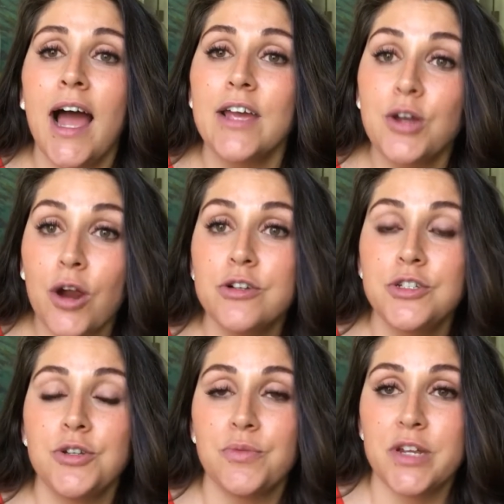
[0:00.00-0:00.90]
I
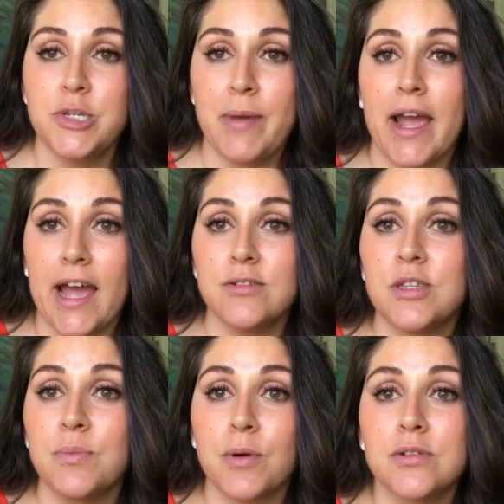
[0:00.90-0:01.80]
encourage you to reach back out to
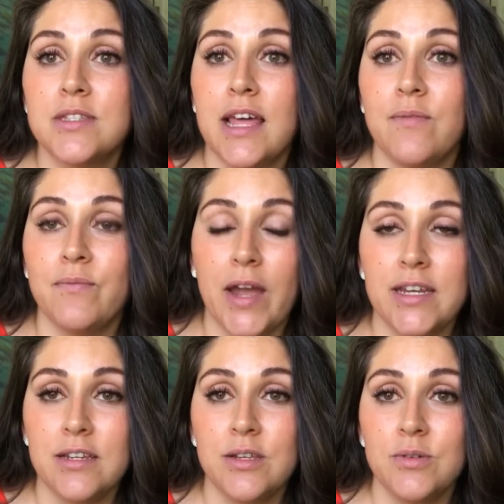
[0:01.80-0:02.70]
the person that
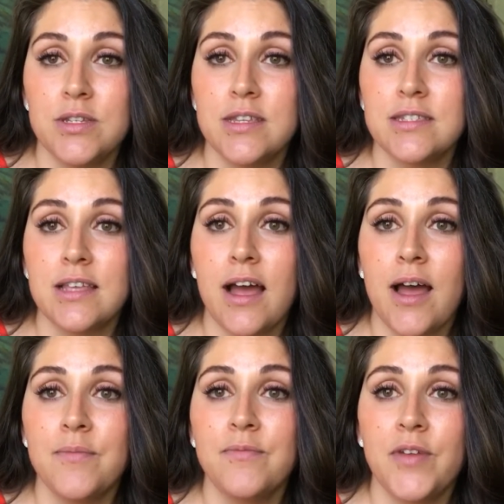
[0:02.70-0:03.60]
invited you to this
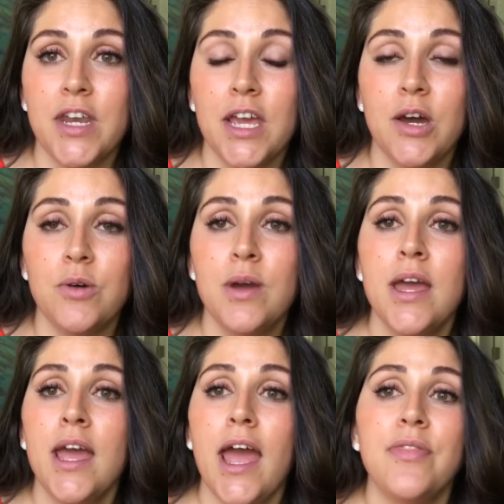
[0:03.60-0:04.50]
video,
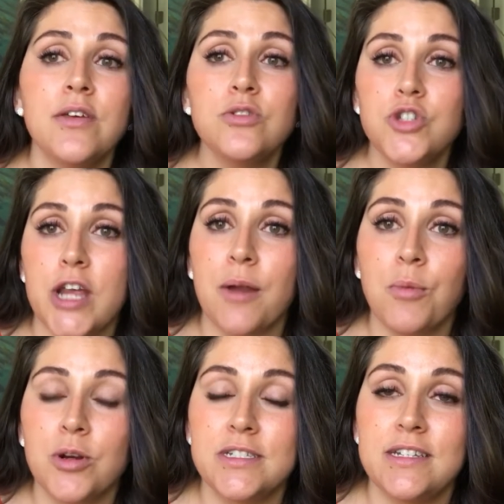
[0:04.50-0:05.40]
and they'll share
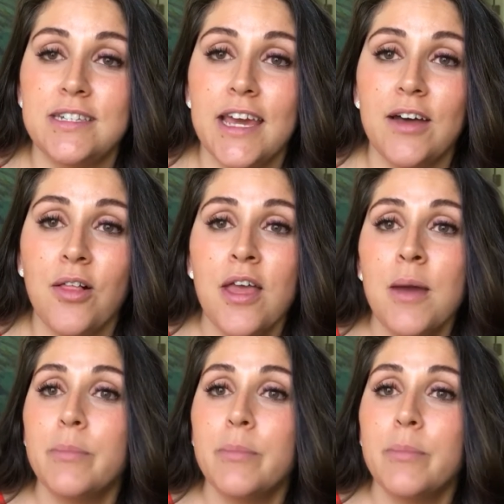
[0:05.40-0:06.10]
more detail.